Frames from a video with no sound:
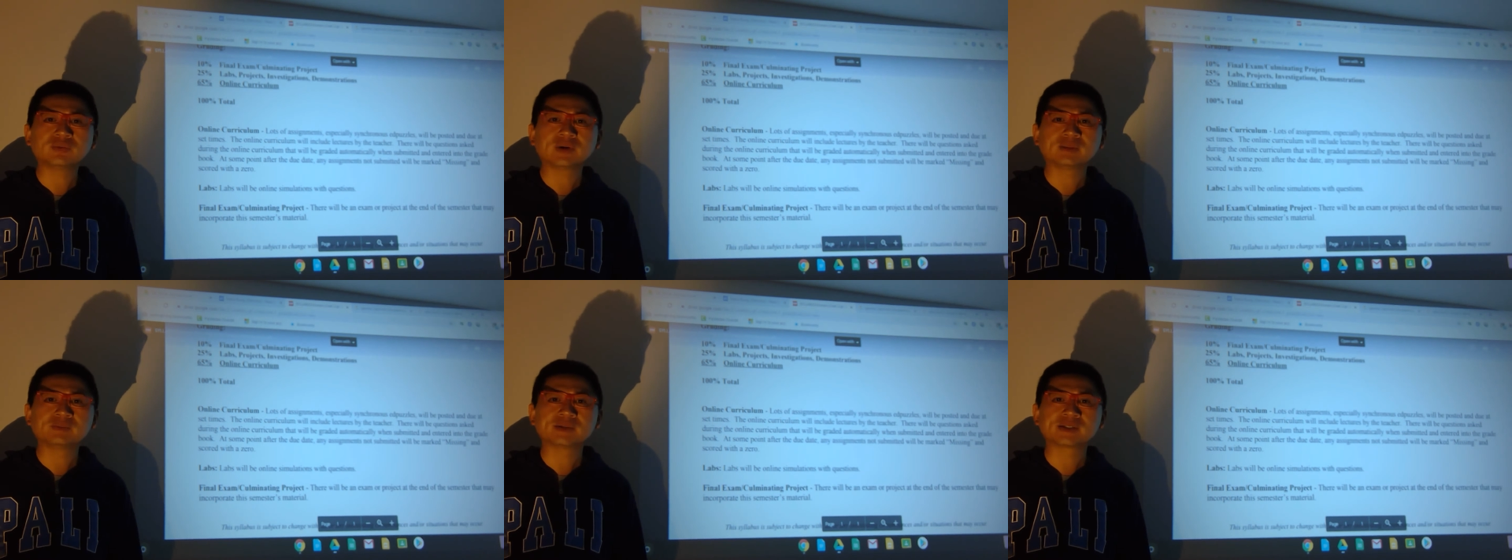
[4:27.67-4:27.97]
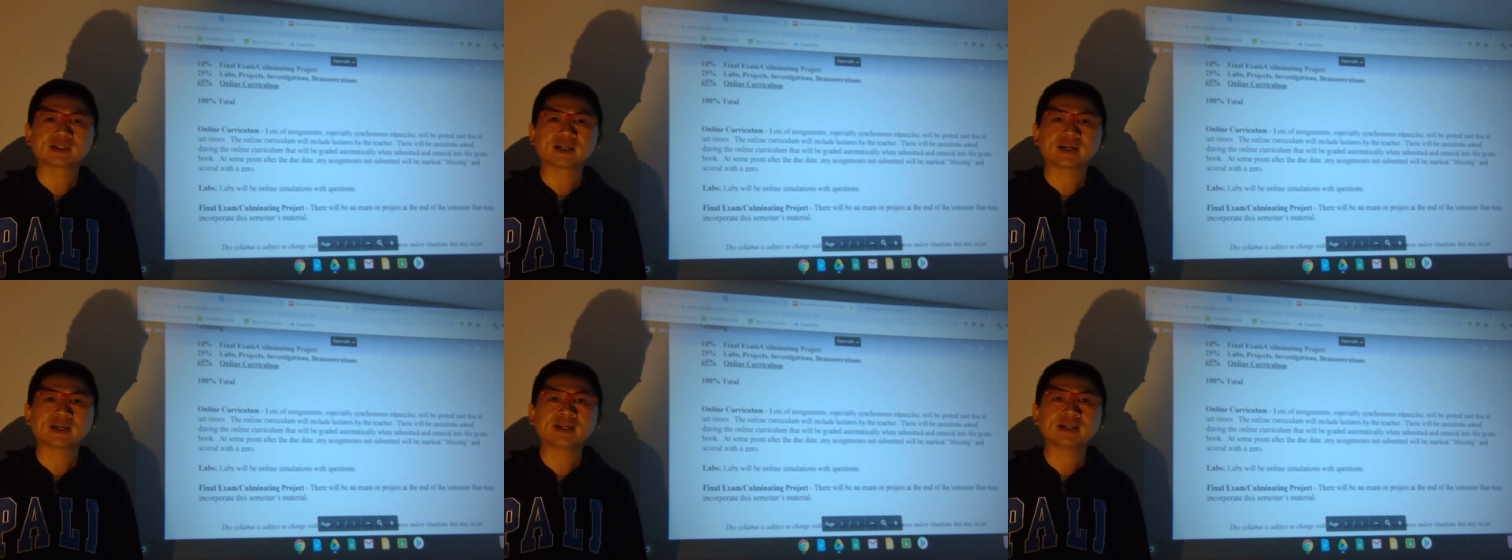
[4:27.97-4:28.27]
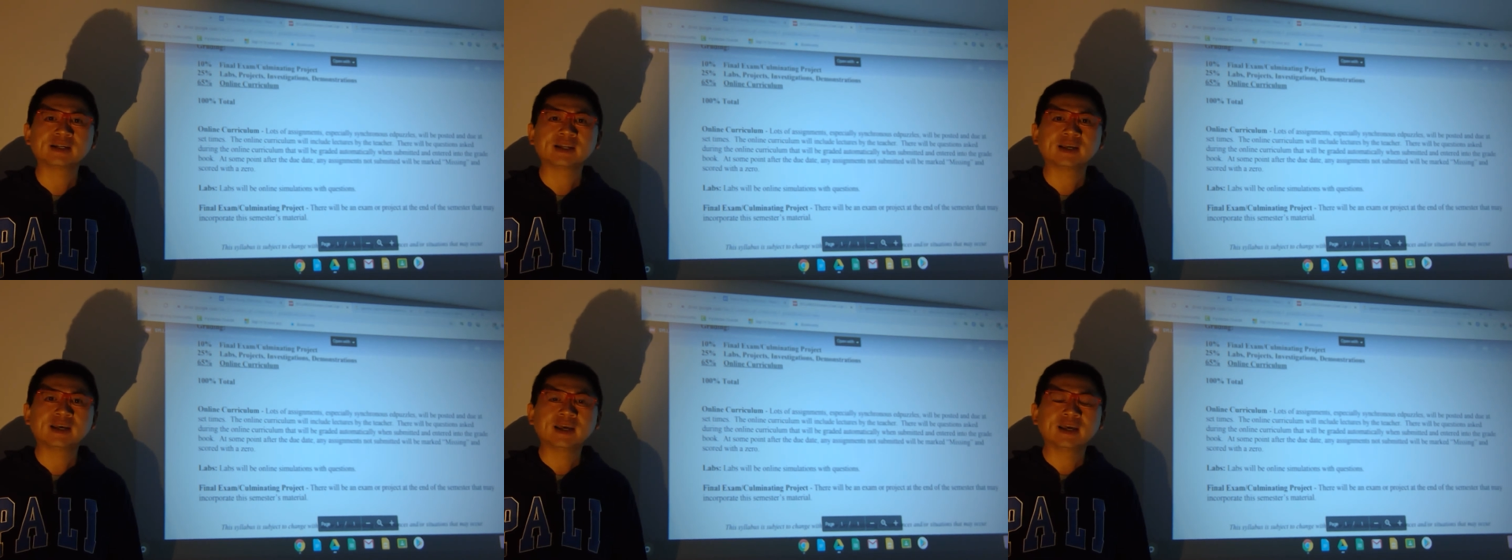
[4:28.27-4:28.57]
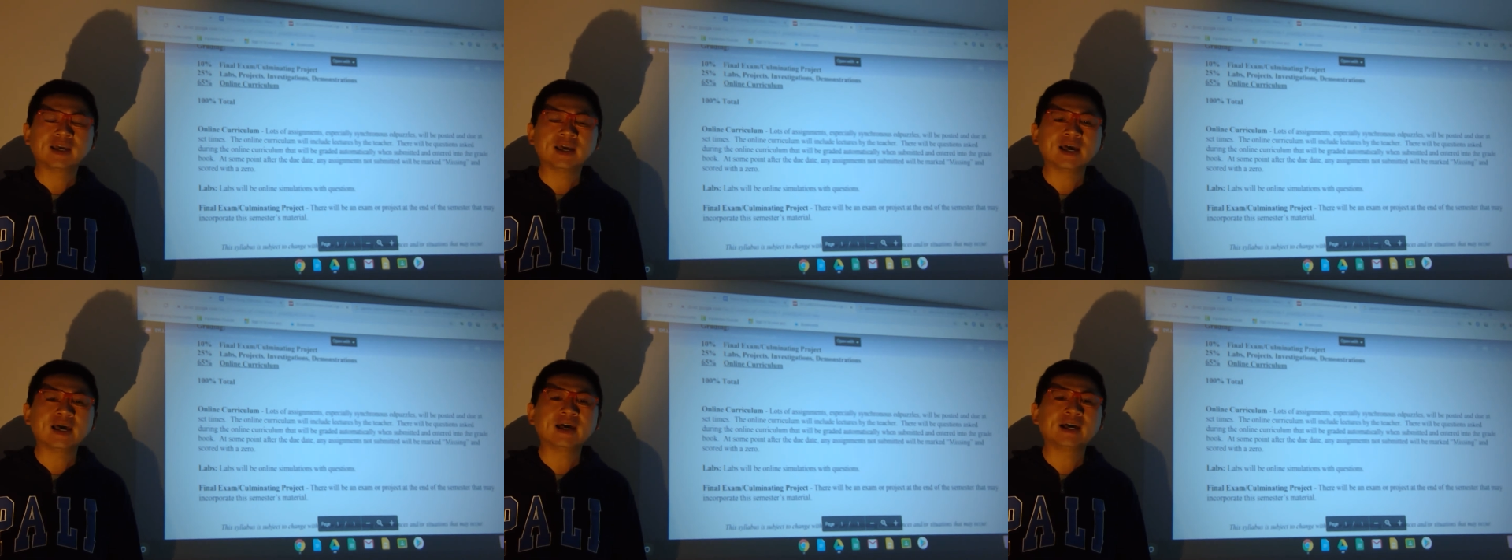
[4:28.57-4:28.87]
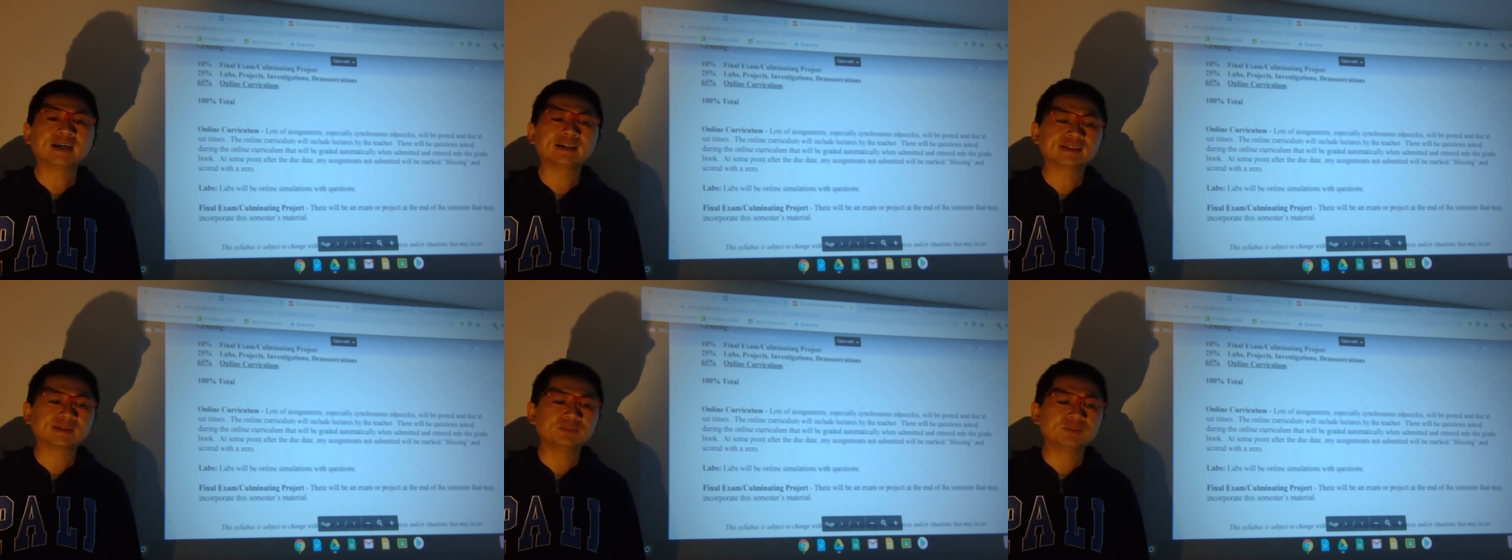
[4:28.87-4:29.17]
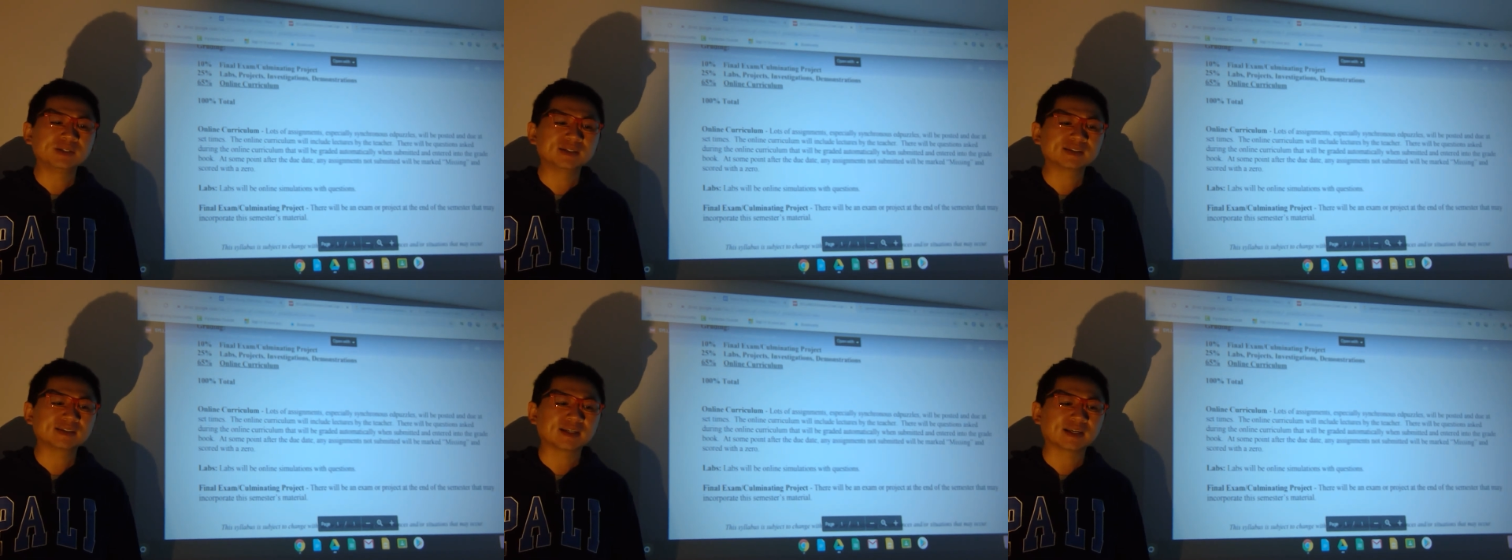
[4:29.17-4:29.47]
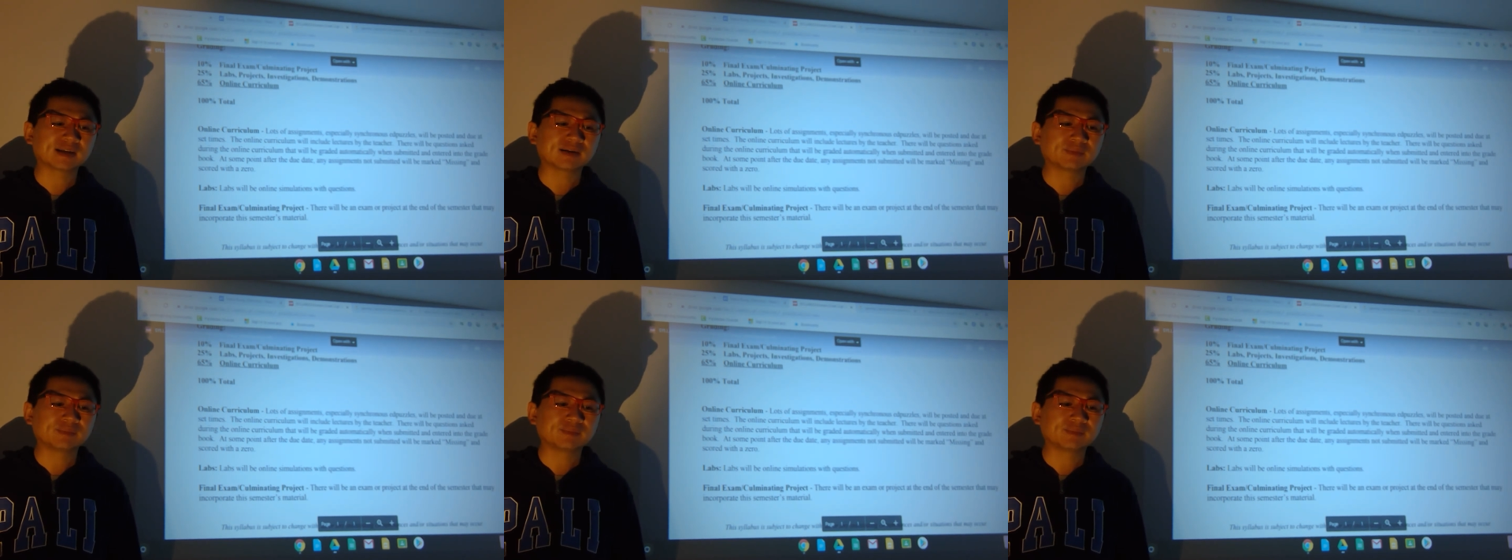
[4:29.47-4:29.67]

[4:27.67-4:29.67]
website as missing.